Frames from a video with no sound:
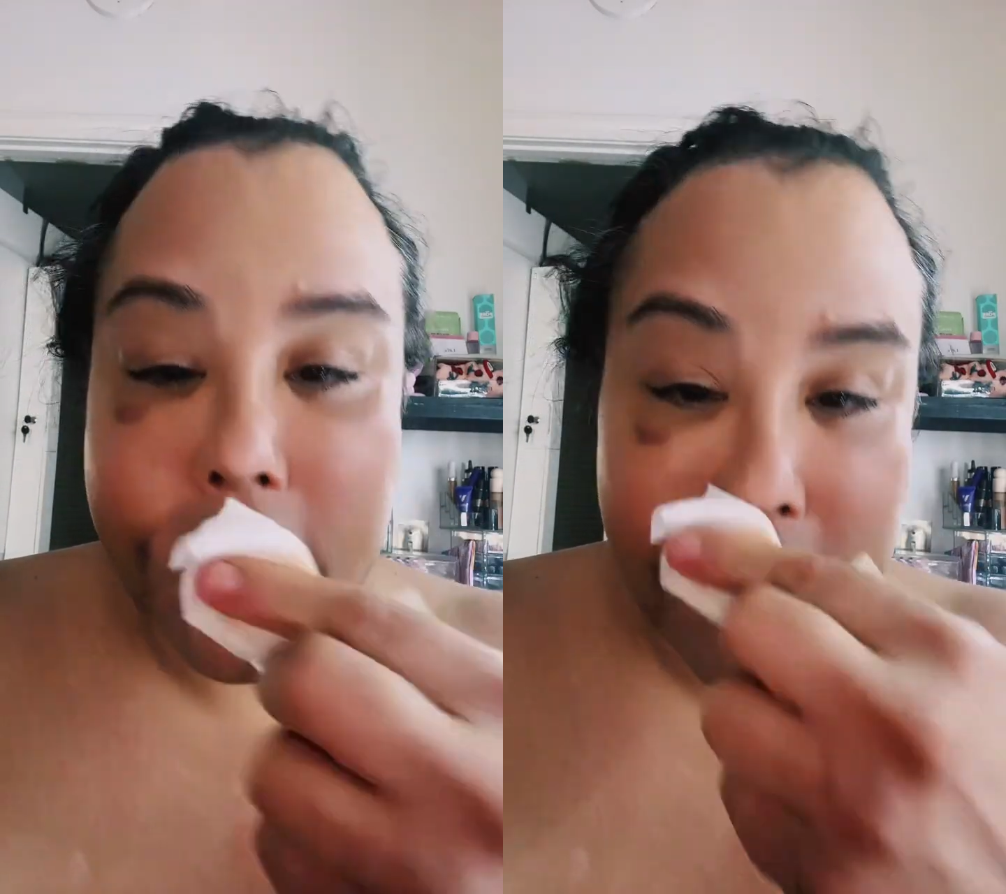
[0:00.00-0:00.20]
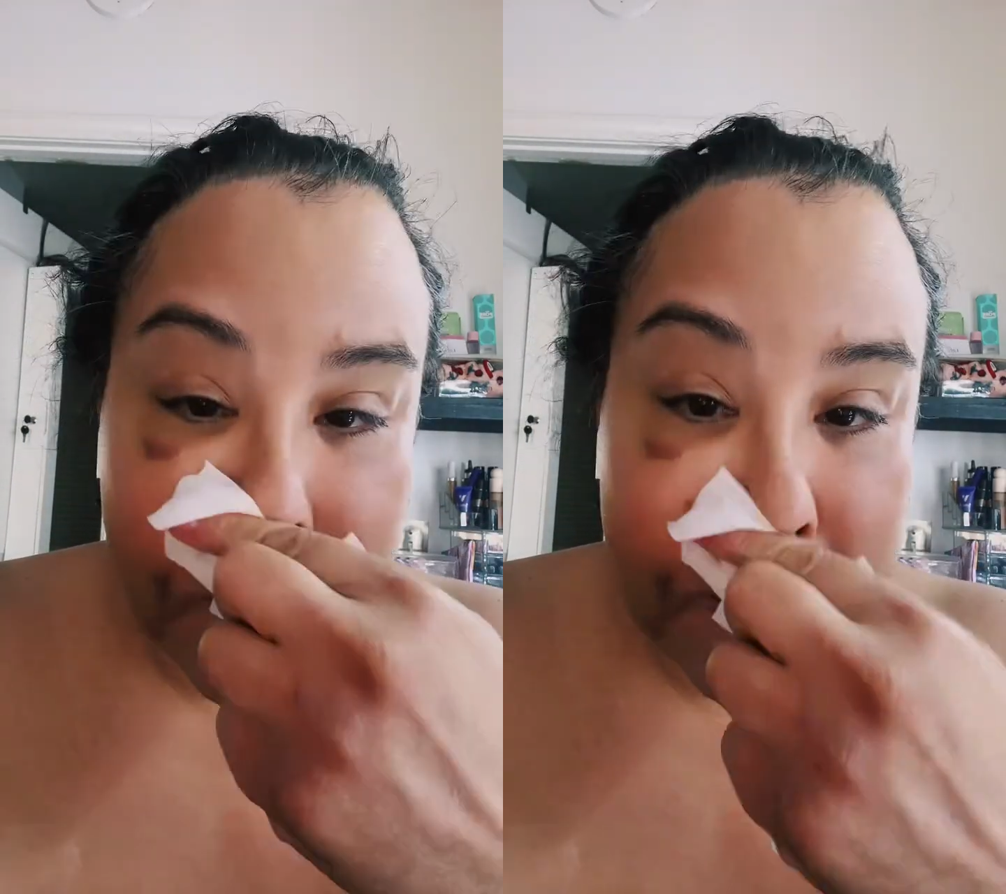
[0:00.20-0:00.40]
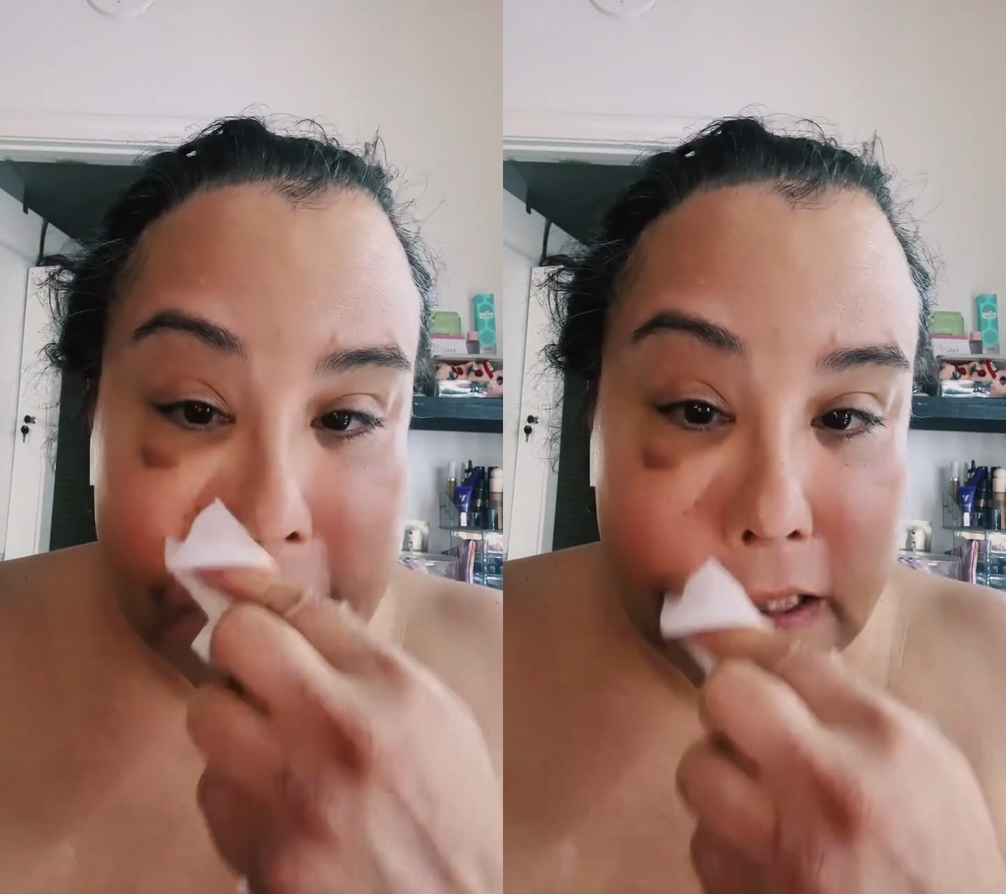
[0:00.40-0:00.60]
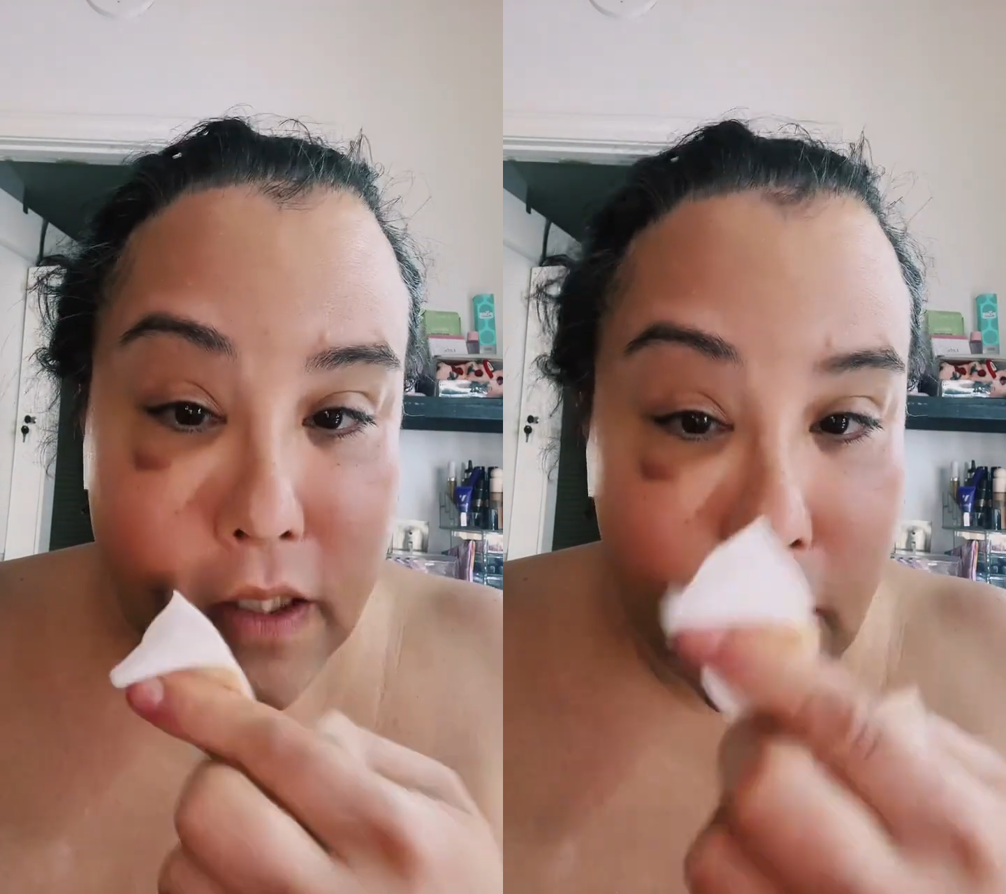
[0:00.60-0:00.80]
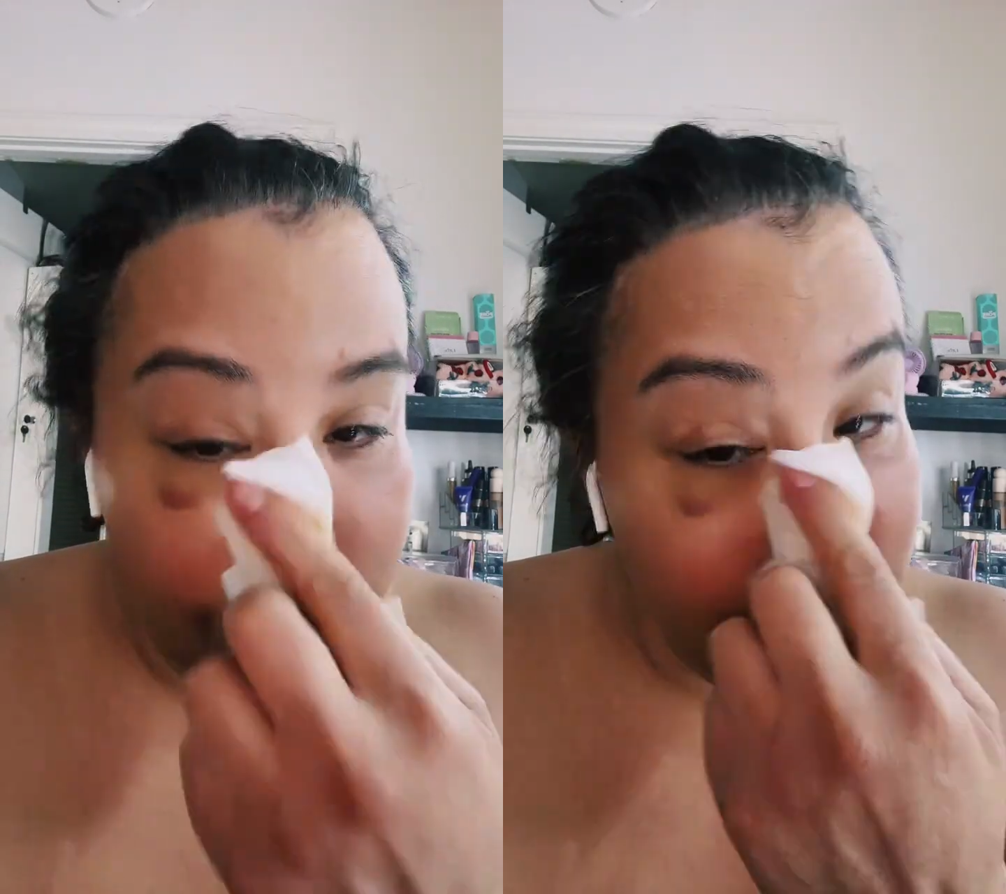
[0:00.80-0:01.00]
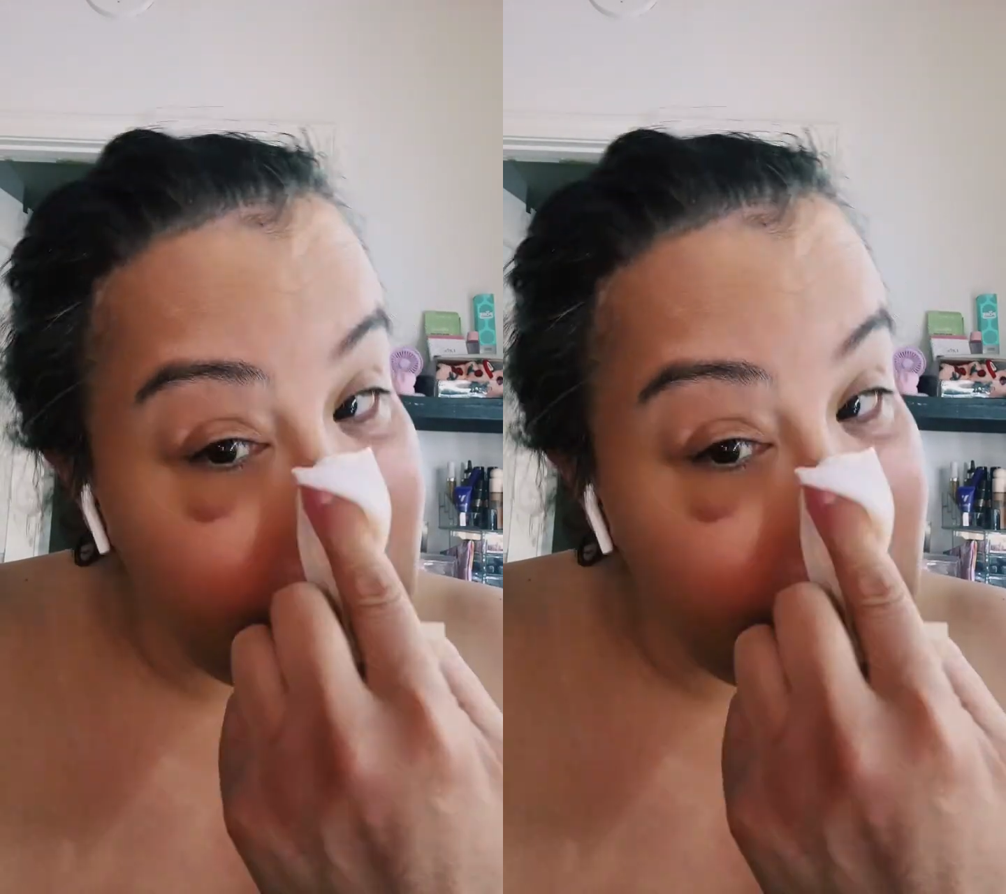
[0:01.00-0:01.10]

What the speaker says: just so you guys know,